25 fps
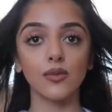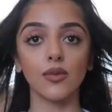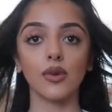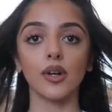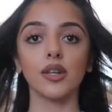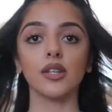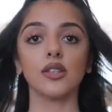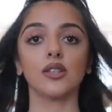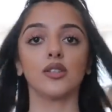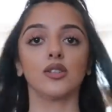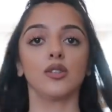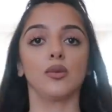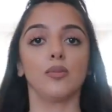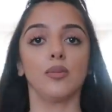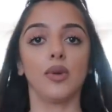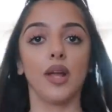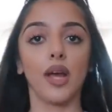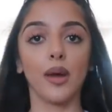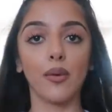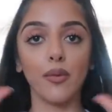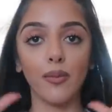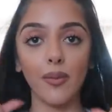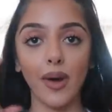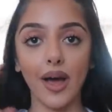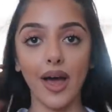I need to stop
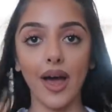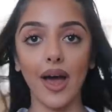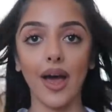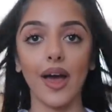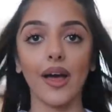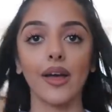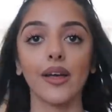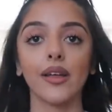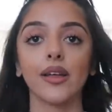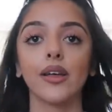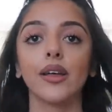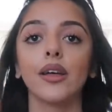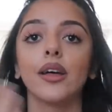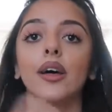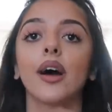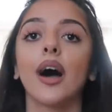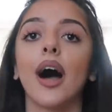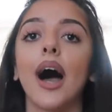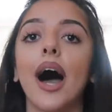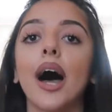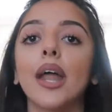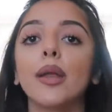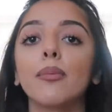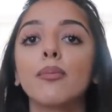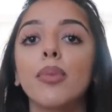playing with my hair.
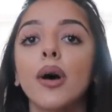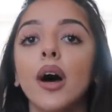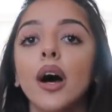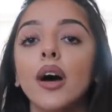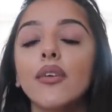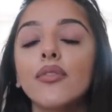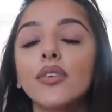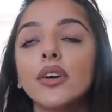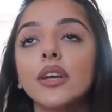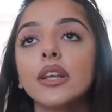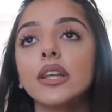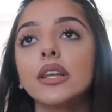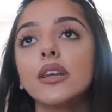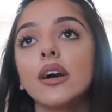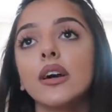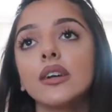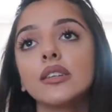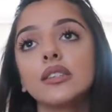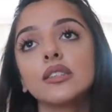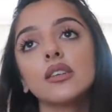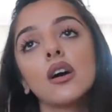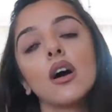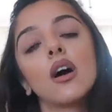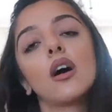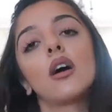I had a perfectly
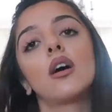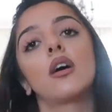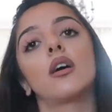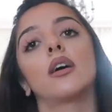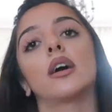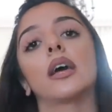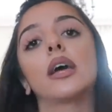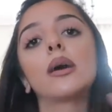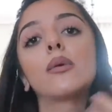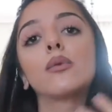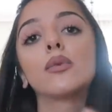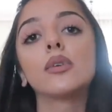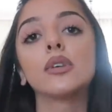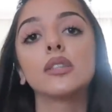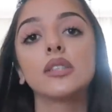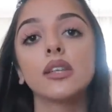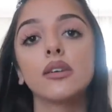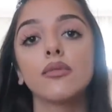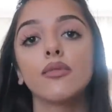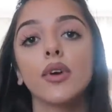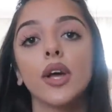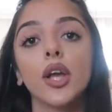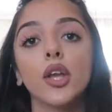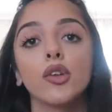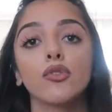nice car. It was
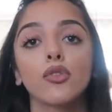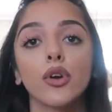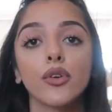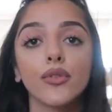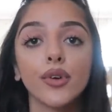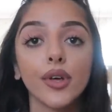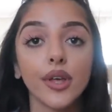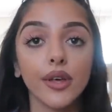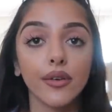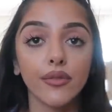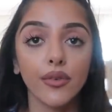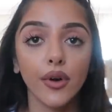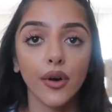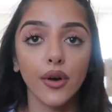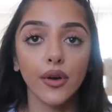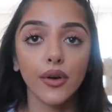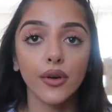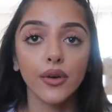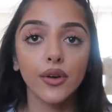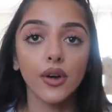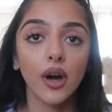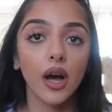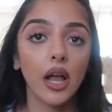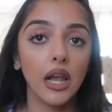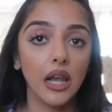a Range Rover
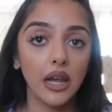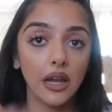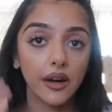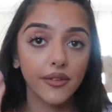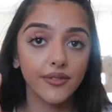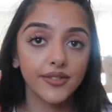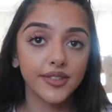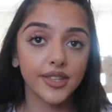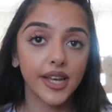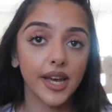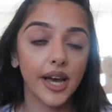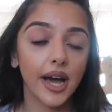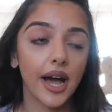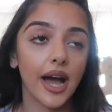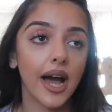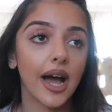Evoque. I loved it.